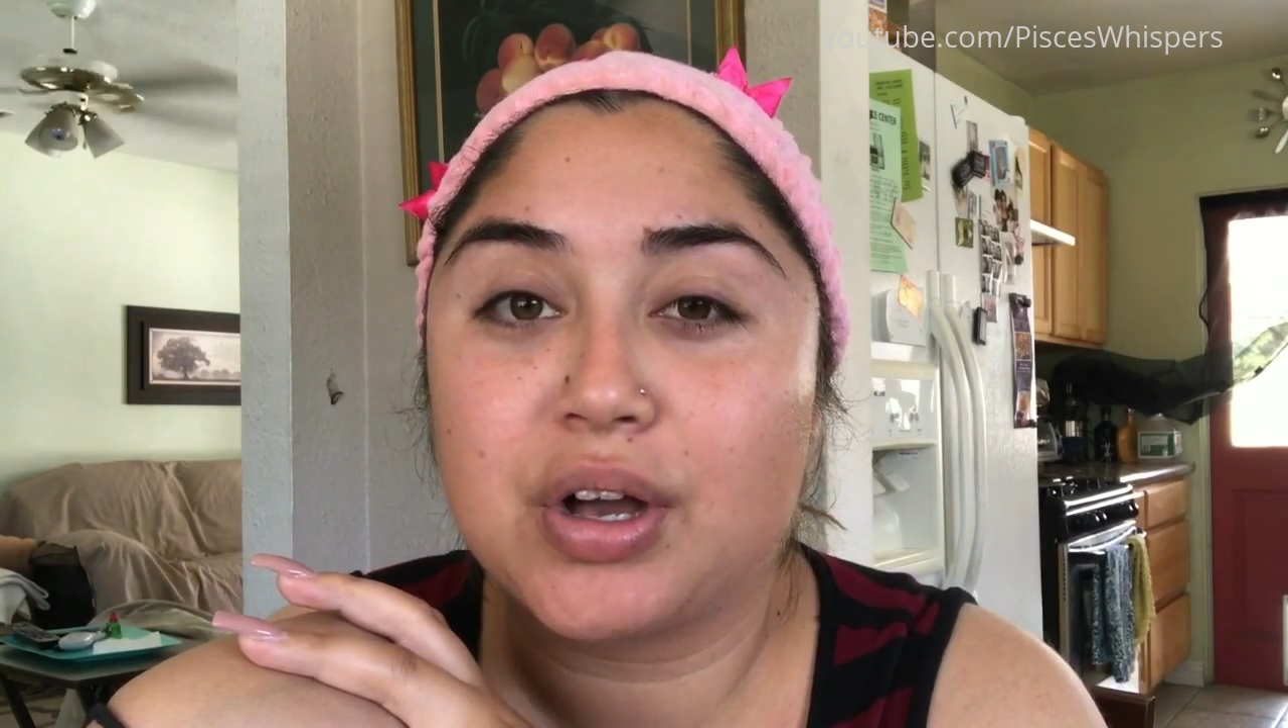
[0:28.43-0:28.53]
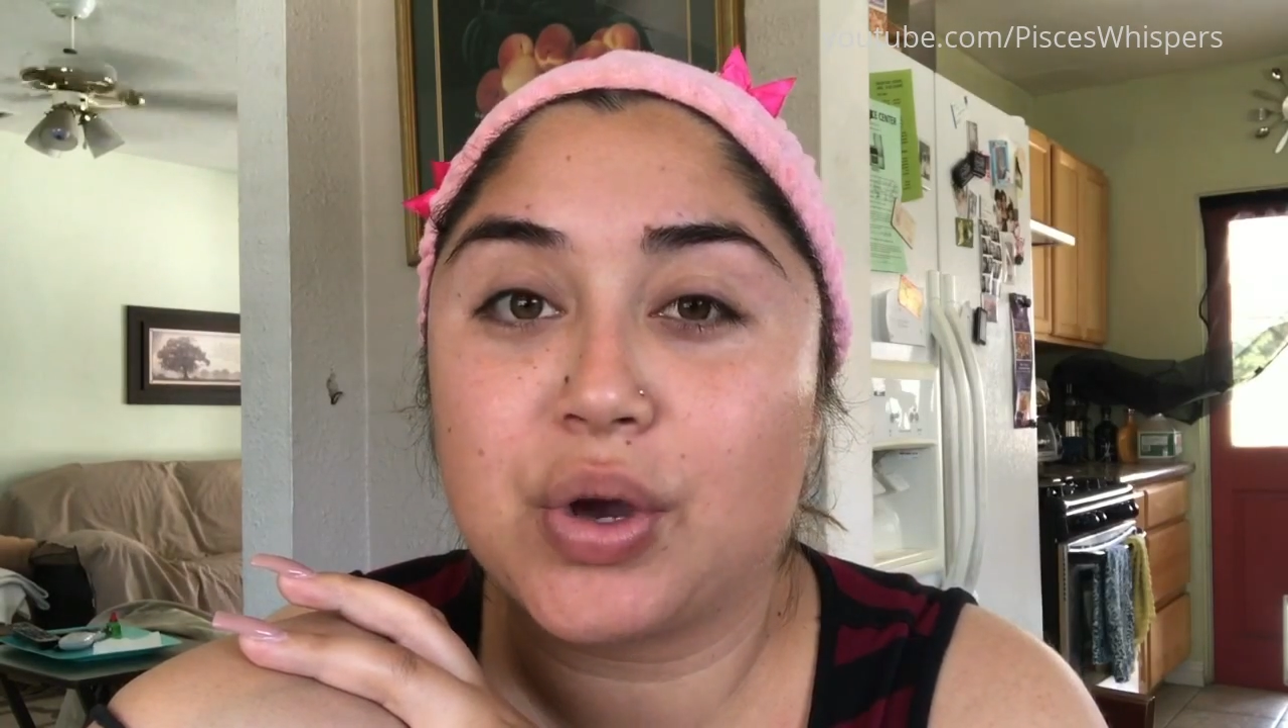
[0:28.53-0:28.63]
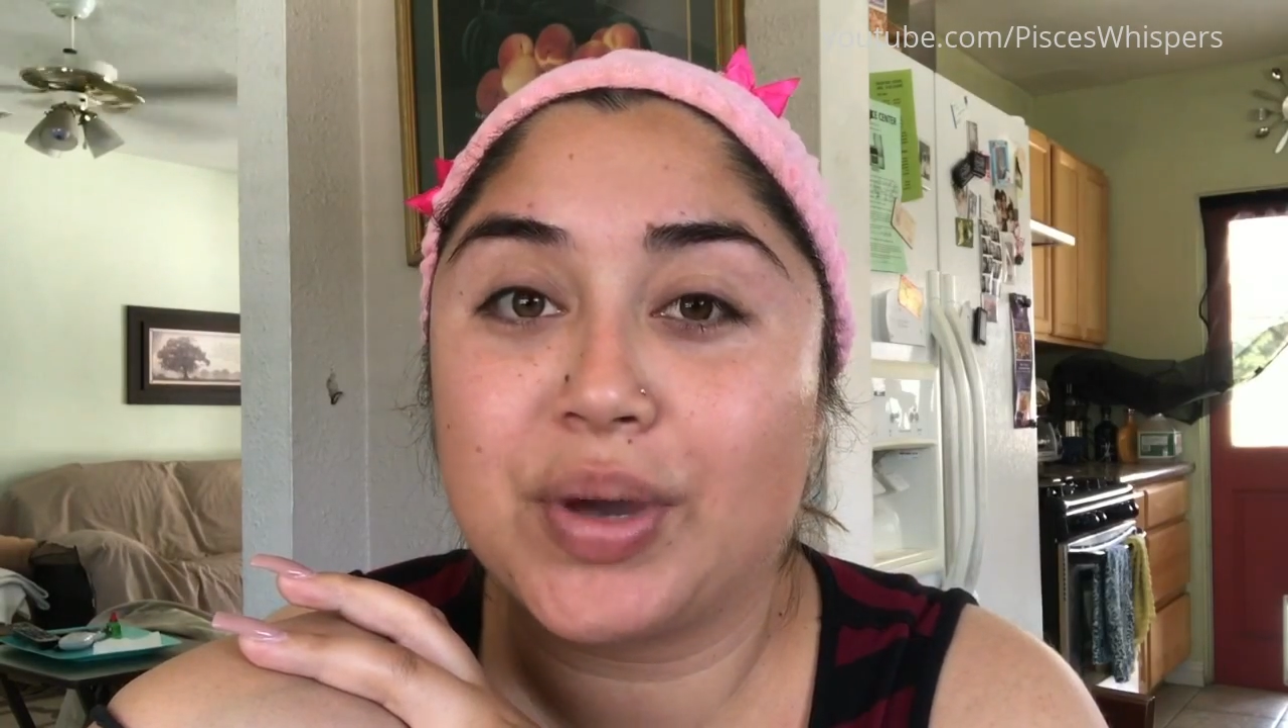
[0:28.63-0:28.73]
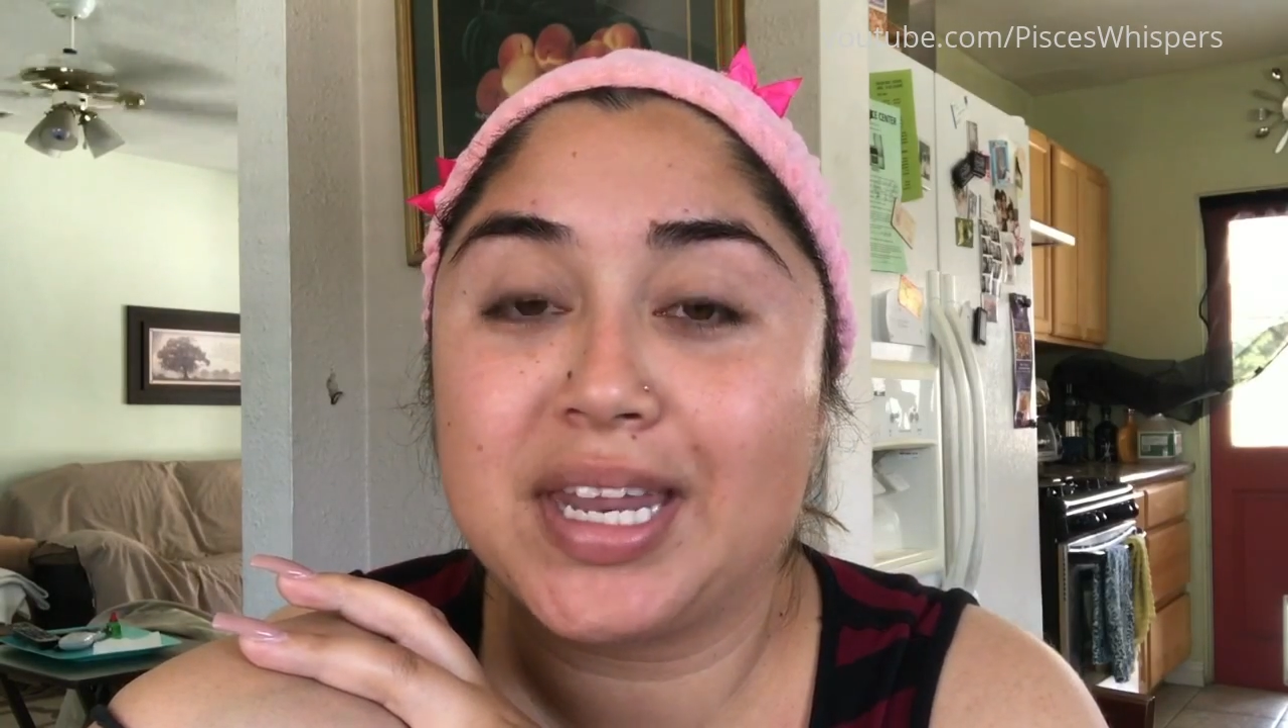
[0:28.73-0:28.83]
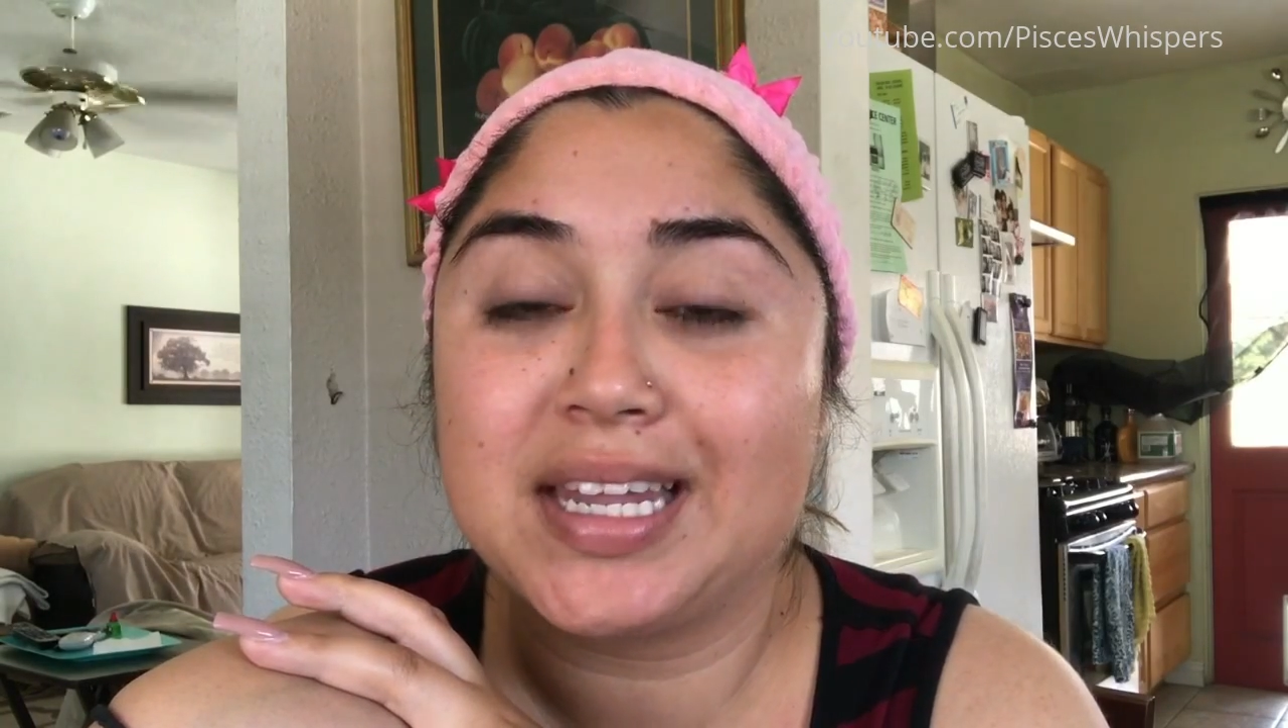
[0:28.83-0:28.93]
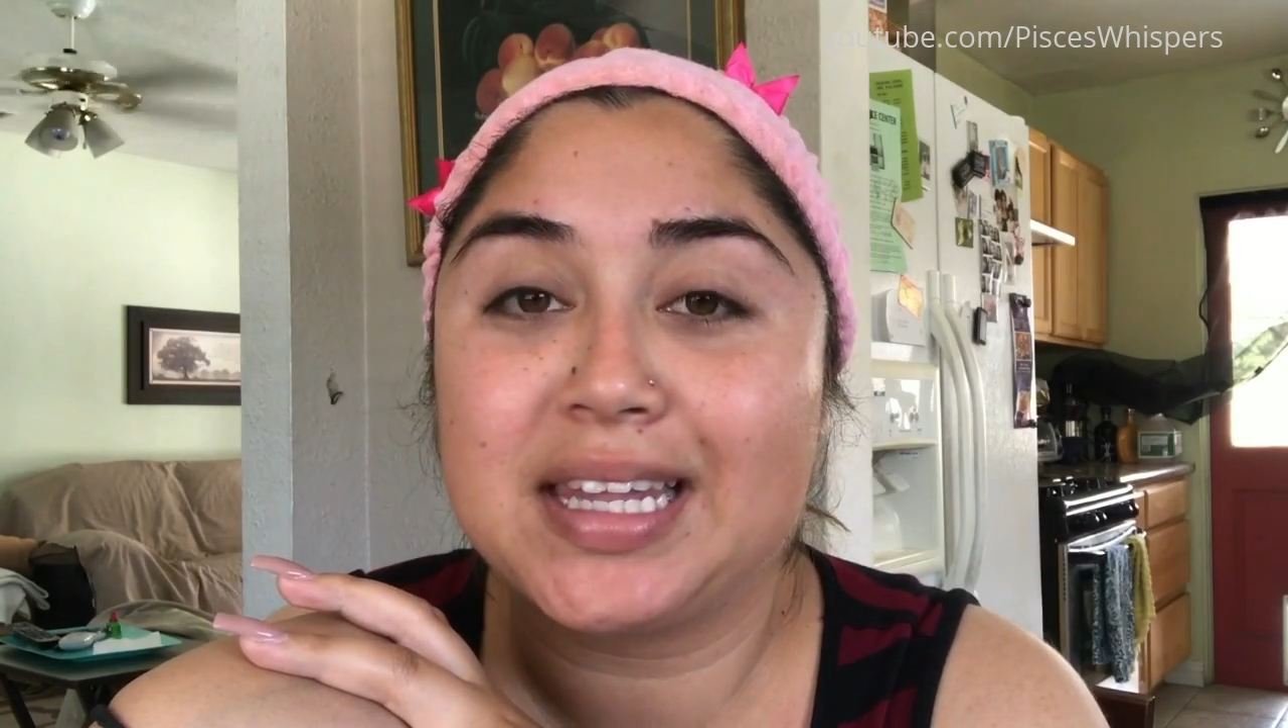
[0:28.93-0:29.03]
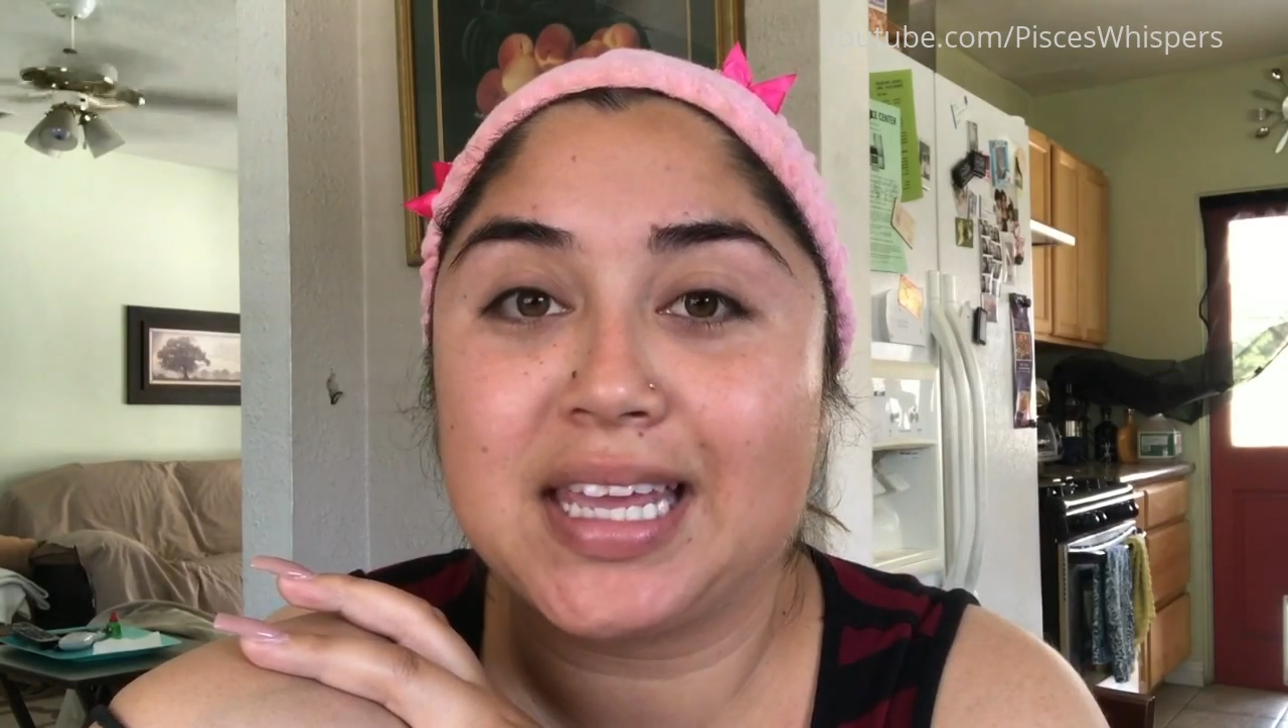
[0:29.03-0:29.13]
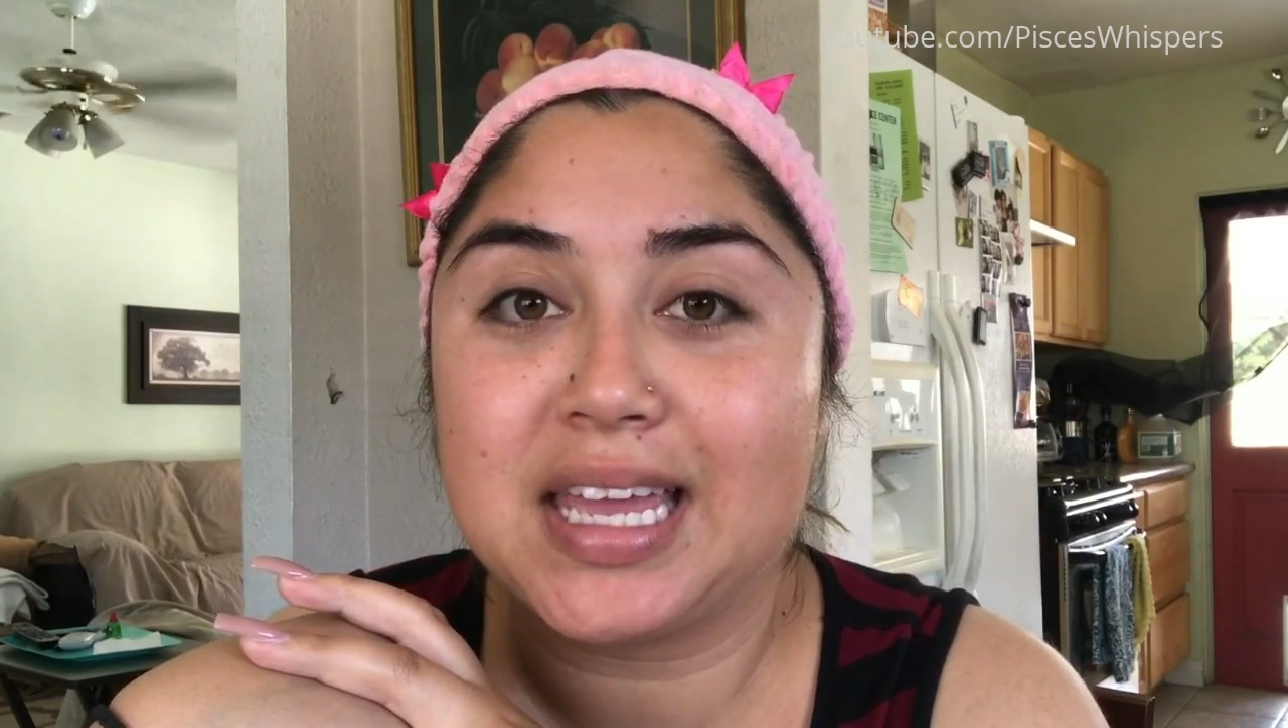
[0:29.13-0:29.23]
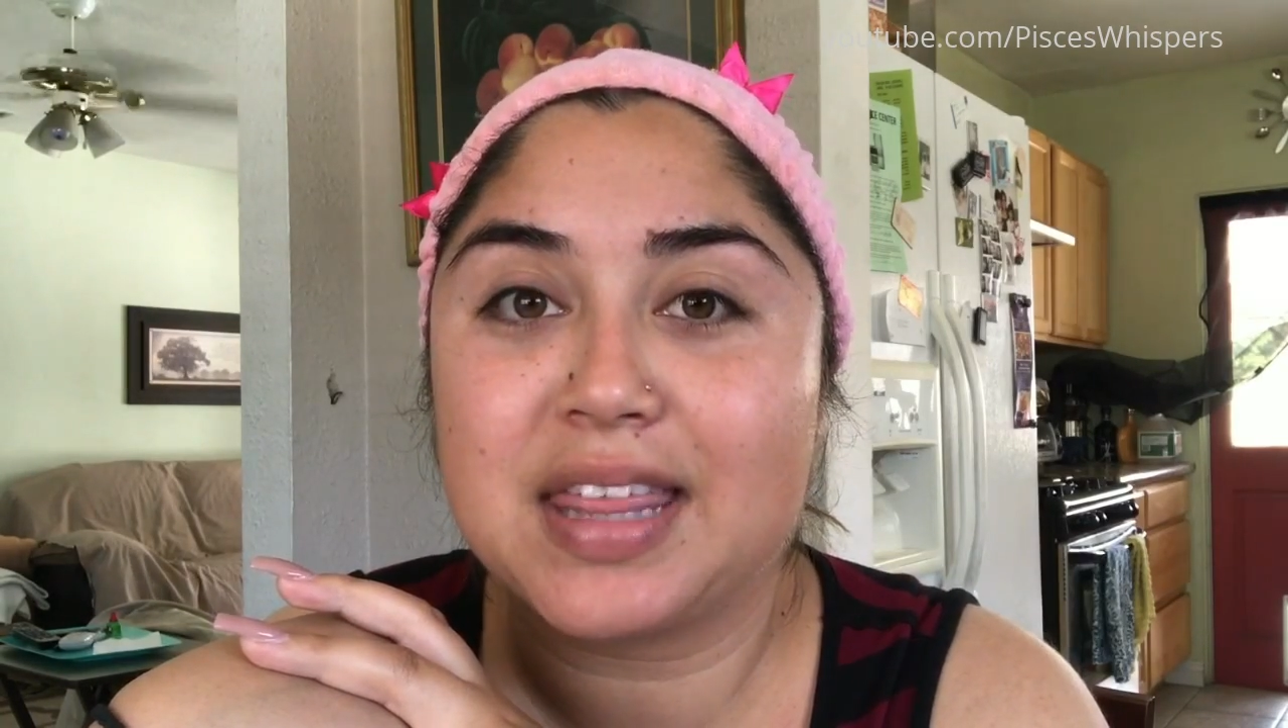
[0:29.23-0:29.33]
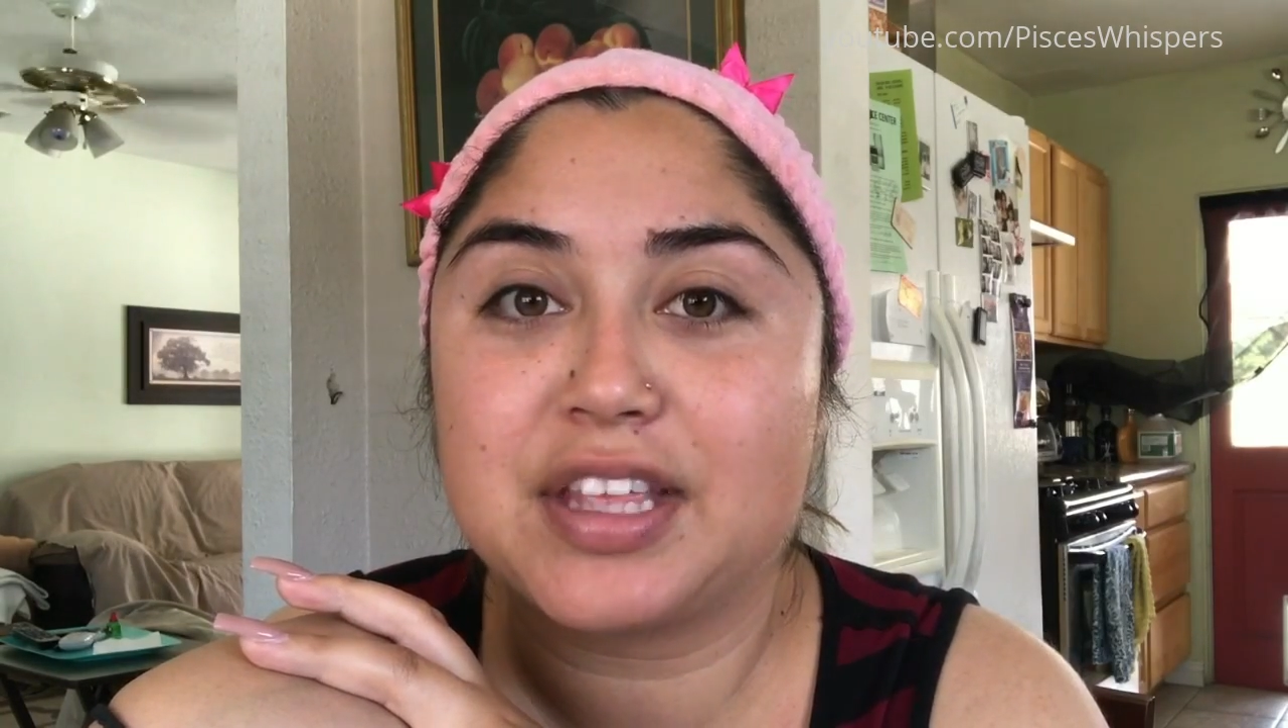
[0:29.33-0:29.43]
So
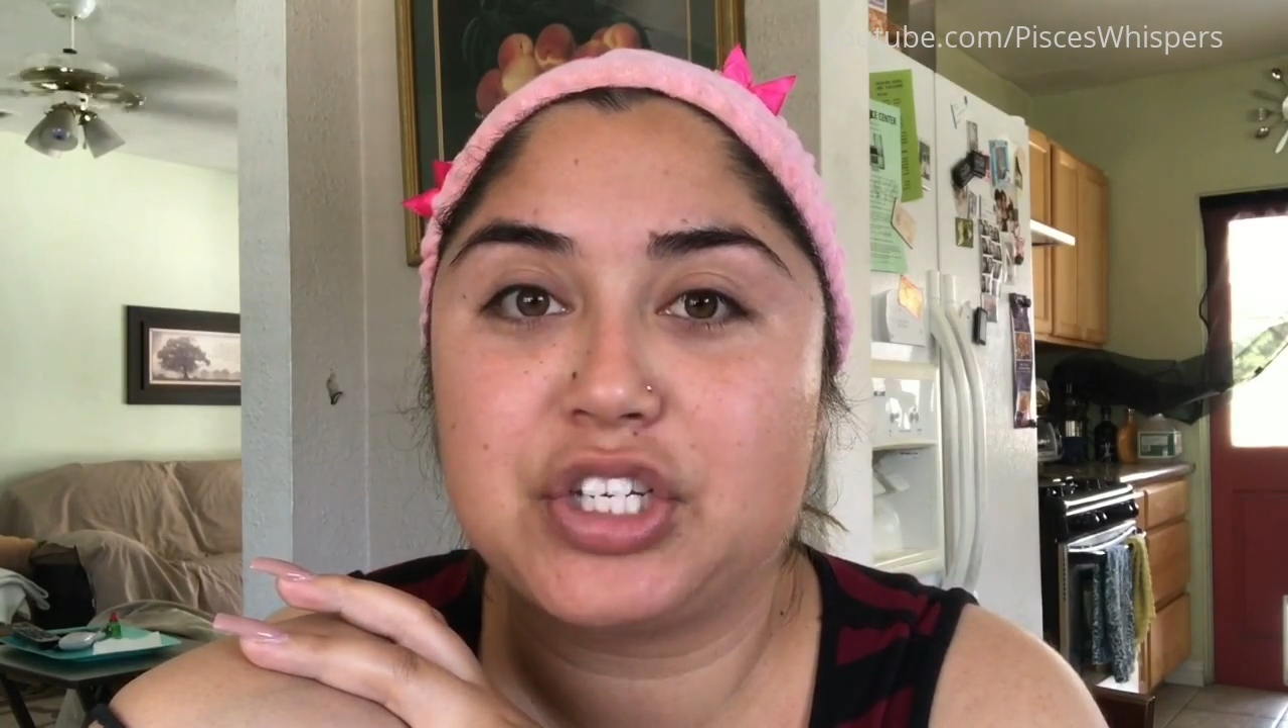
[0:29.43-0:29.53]
this